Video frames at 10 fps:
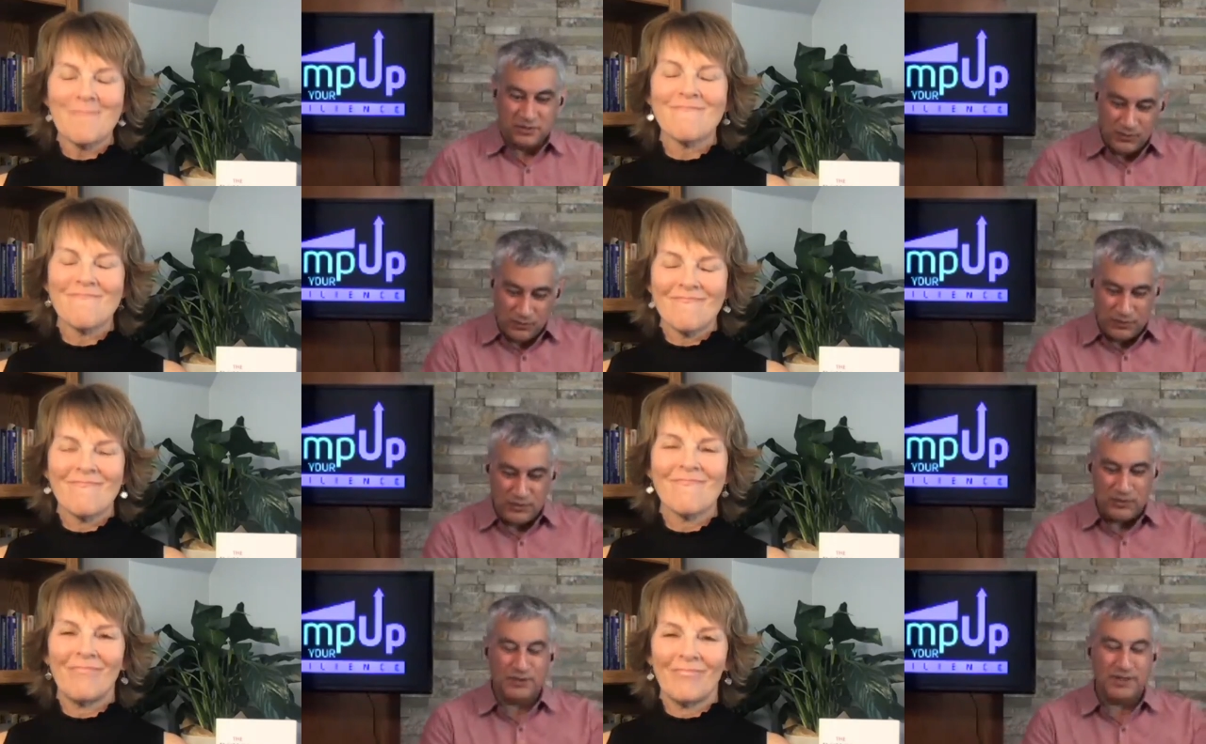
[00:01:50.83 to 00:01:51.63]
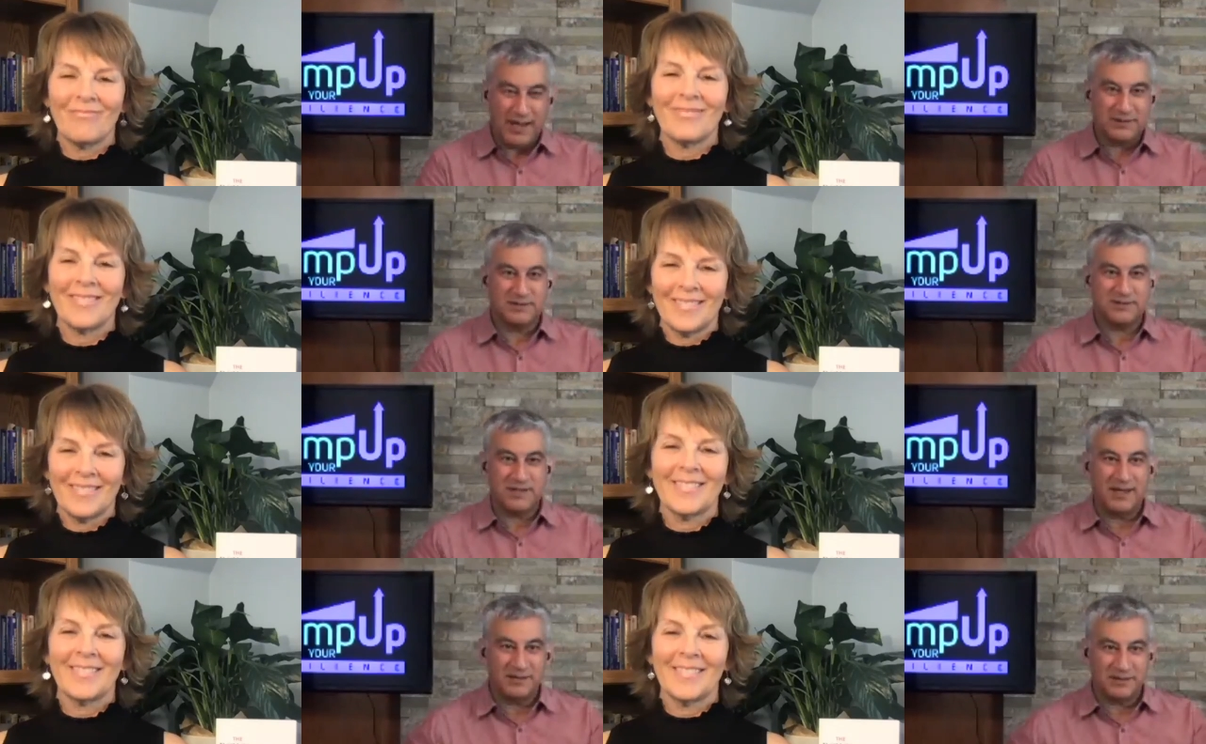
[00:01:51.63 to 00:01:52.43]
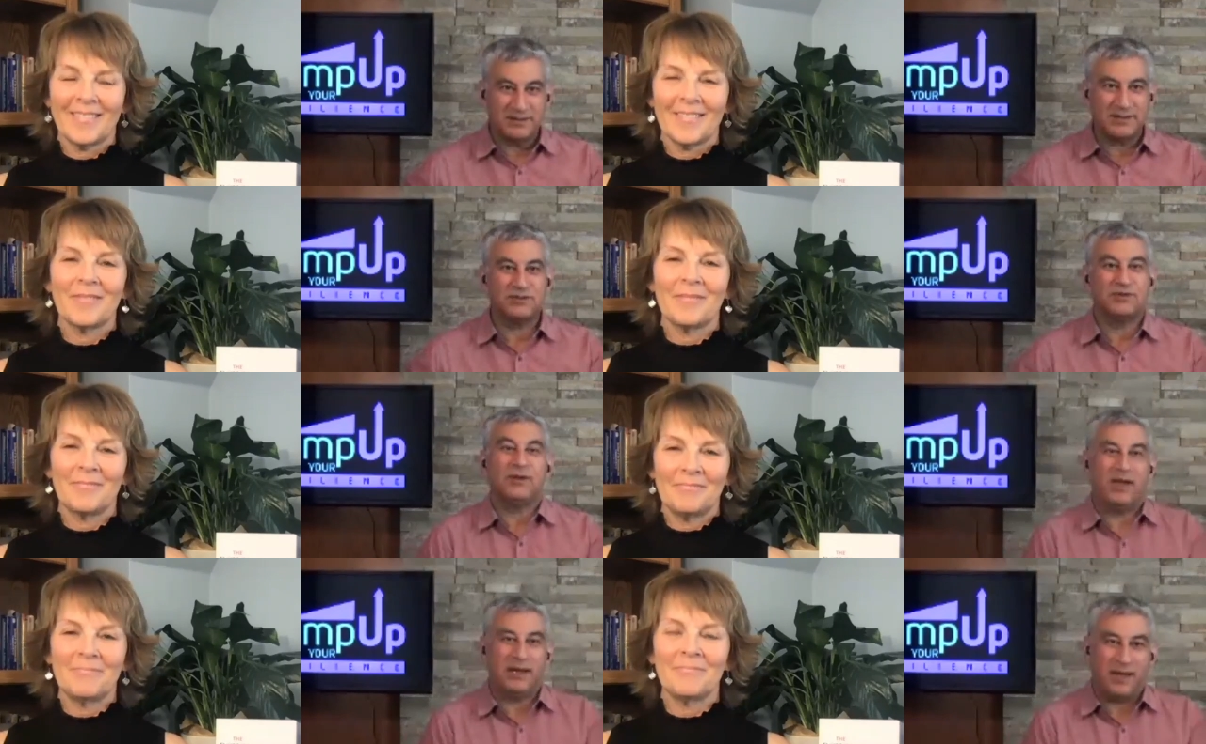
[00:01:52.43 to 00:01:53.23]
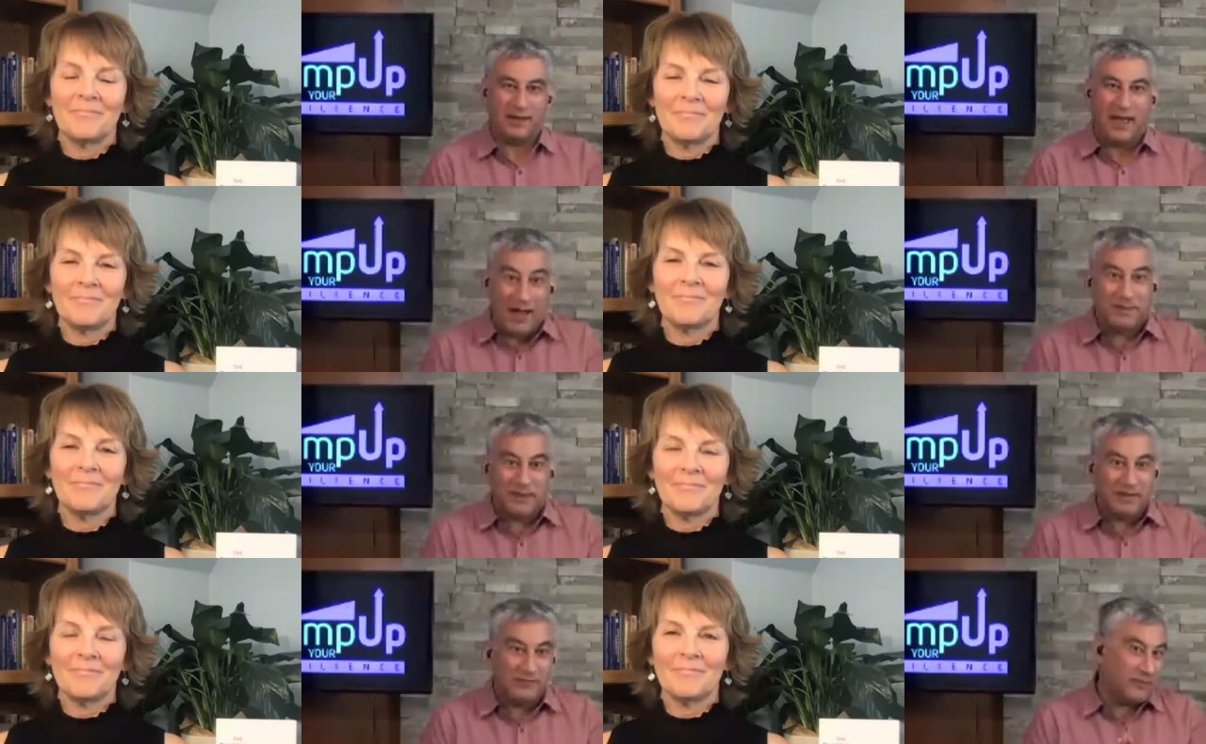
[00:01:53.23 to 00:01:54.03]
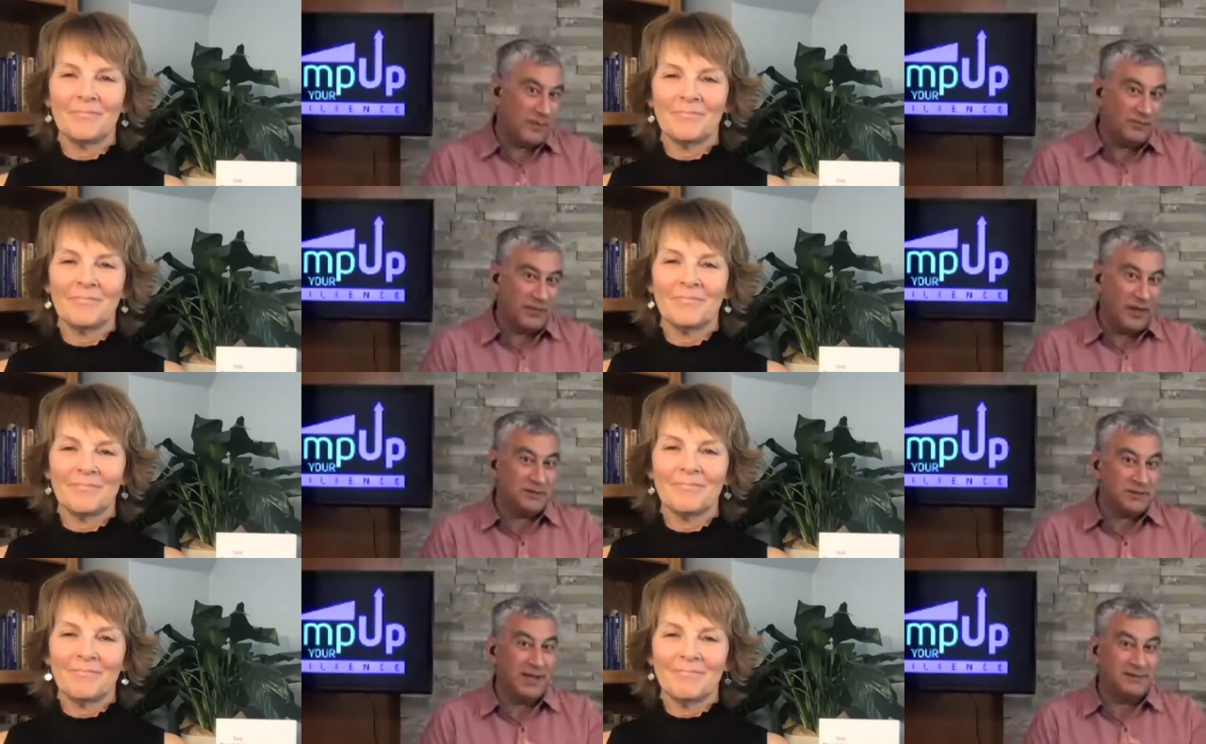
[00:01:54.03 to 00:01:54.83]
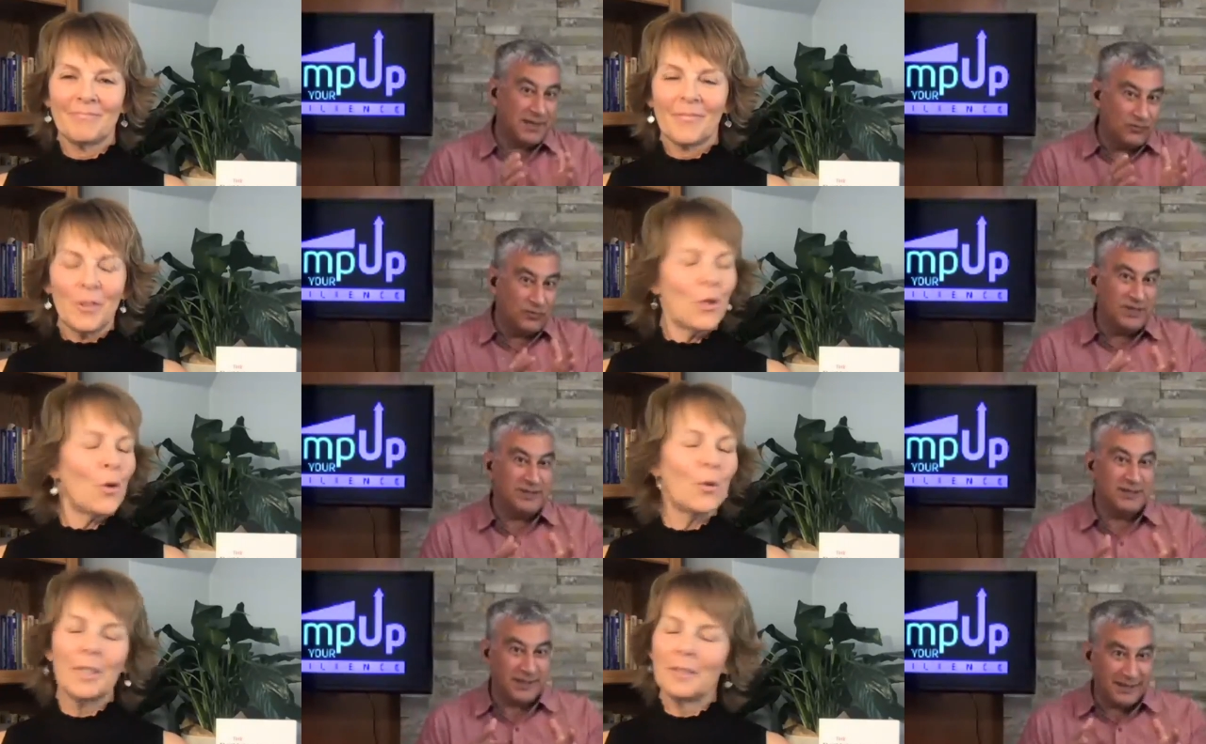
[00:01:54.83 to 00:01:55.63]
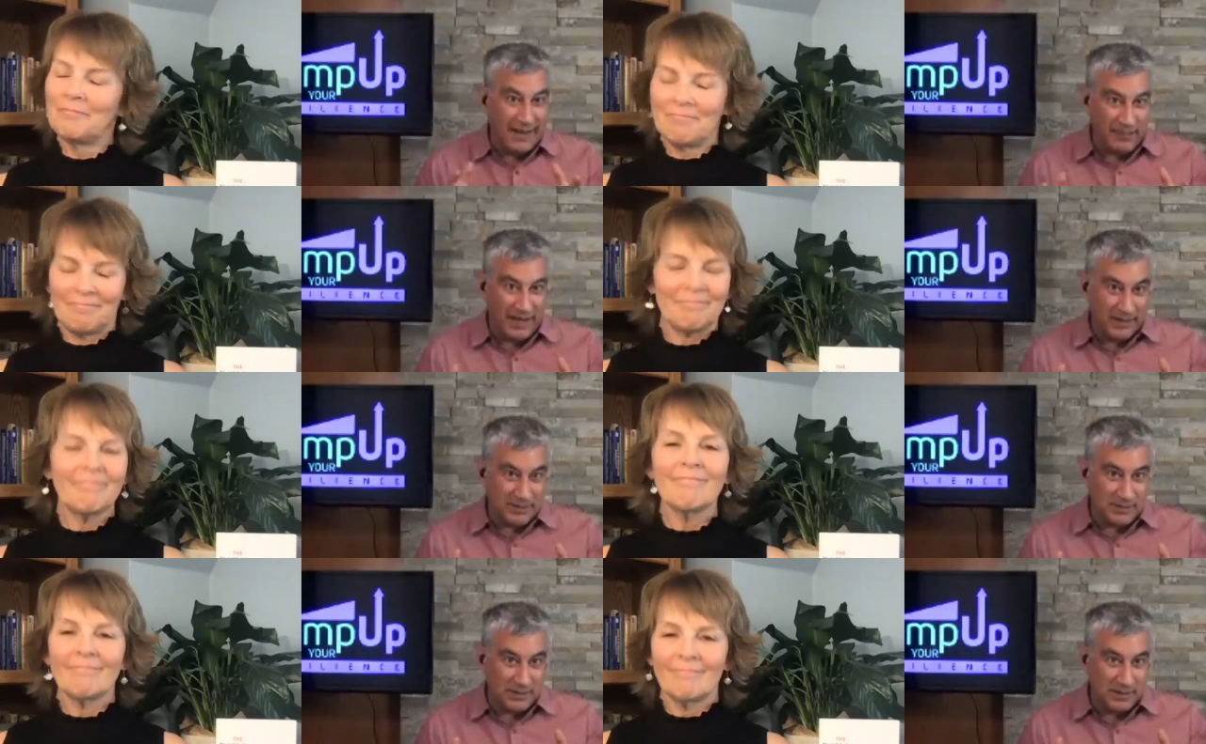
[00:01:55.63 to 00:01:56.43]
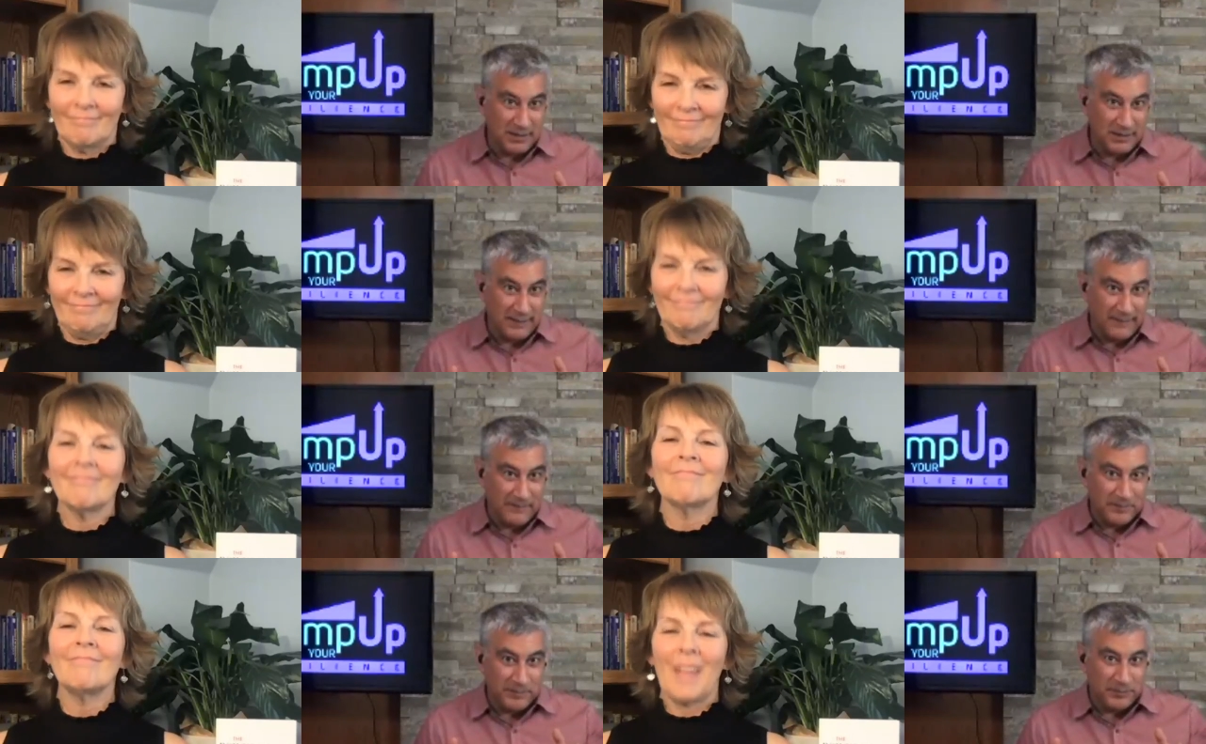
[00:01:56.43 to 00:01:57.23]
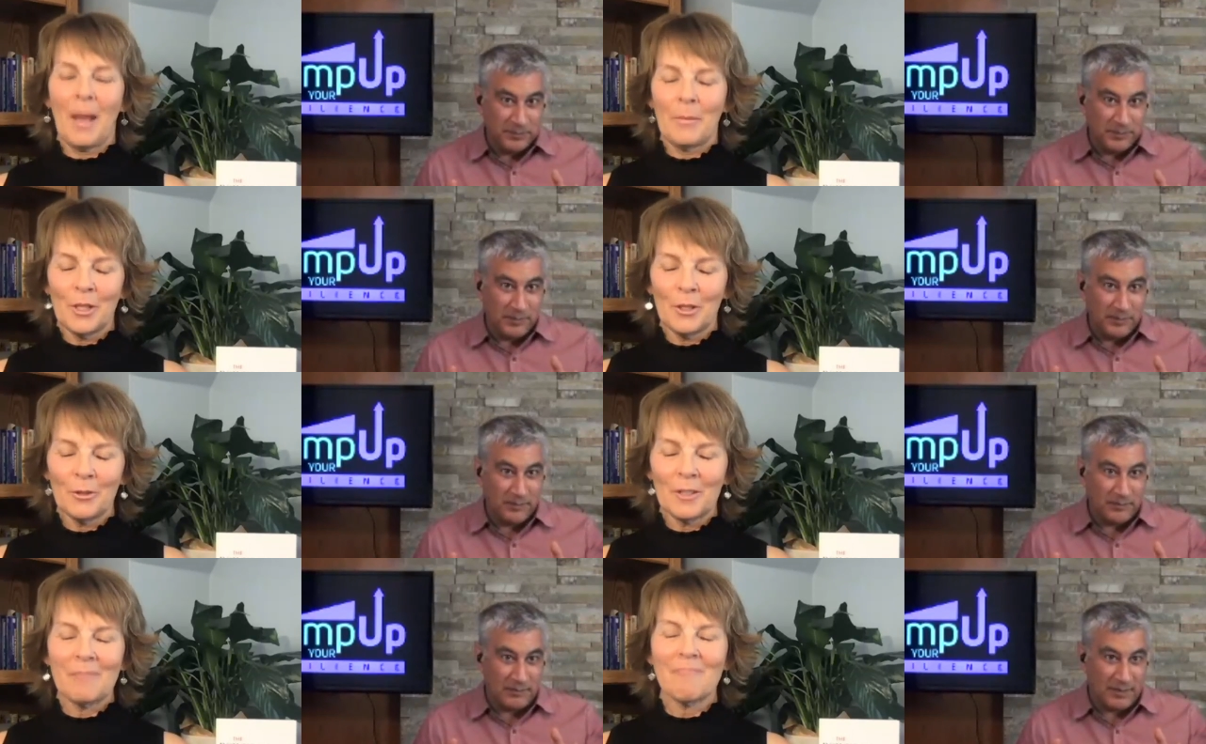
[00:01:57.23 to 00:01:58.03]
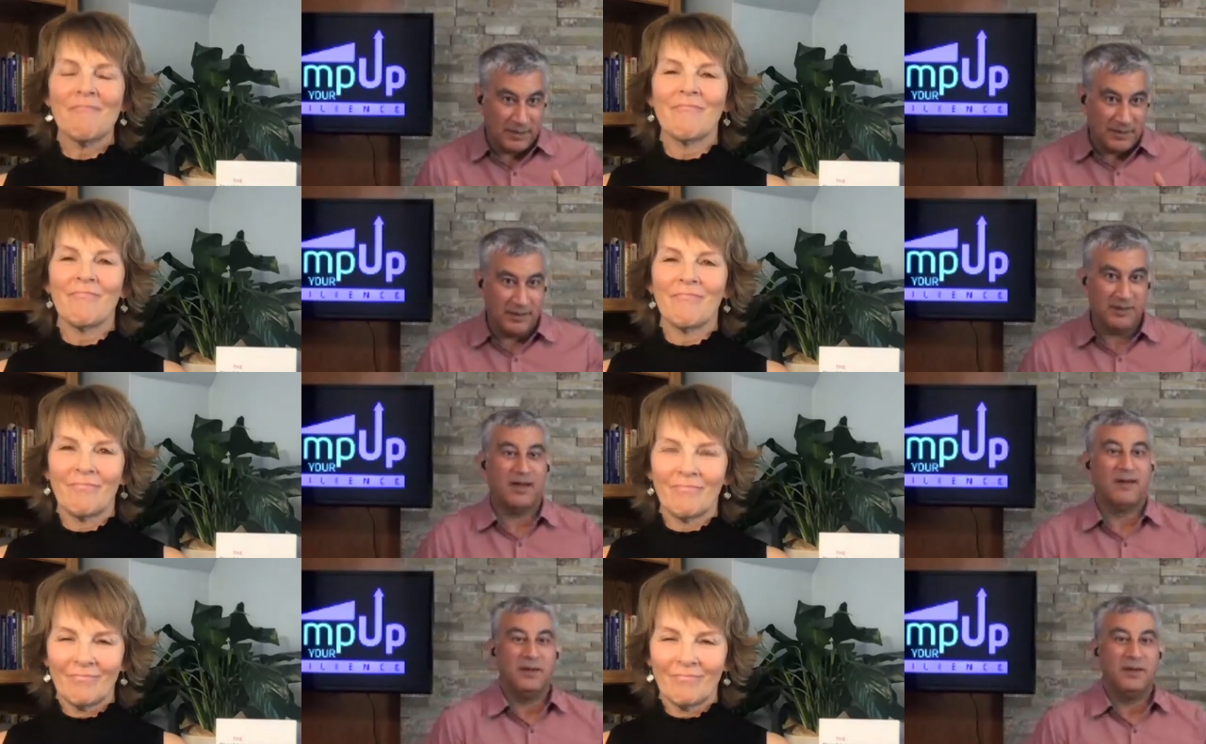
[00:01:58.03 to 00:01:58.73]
Speaker 1: to do the exercises and, and I, I, believe, am I right? And and read it at that pace.
Speaker 2: Mm-hmm. Absolutely.
Speaker 1: Yeah.